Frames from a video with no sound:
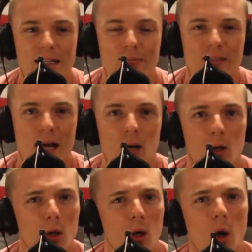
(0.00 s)
Comes
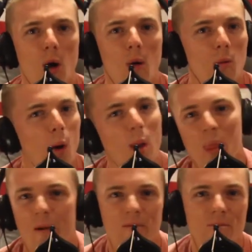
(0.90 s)
out.
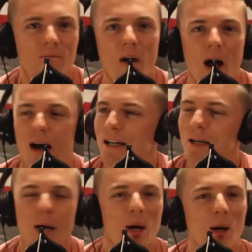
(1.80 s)
What the fuck?